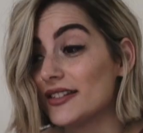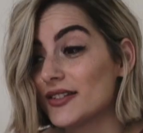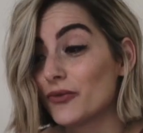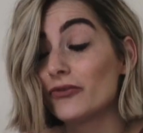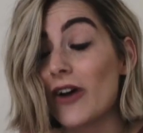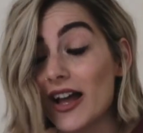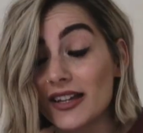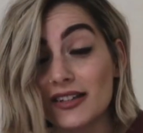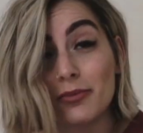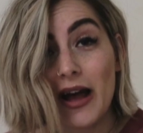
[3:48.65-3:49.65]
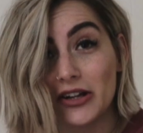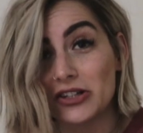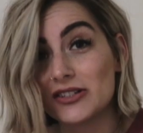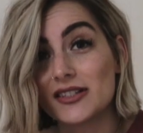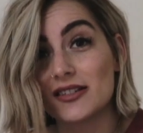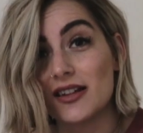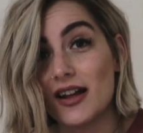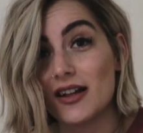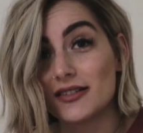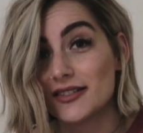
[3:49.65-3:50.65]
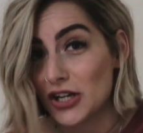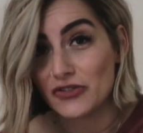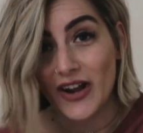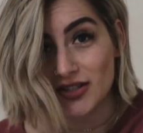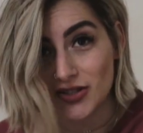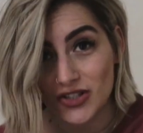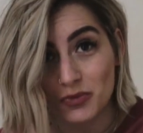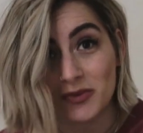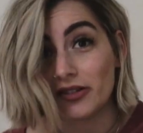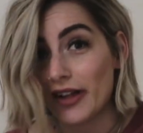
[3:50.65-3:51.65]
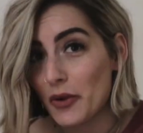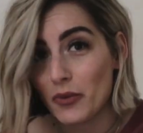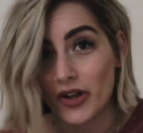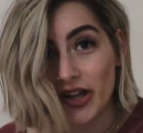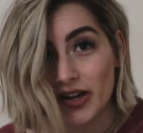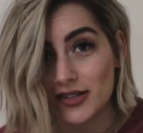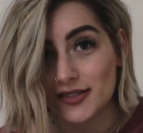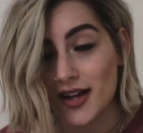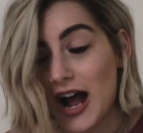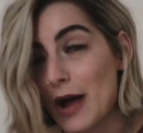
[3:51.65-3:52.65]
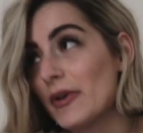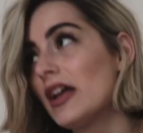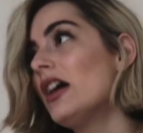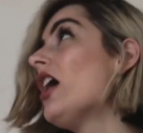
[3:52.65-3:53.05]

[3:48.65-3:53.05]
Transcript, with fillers: these fun patterned stair risers with the light wood on top.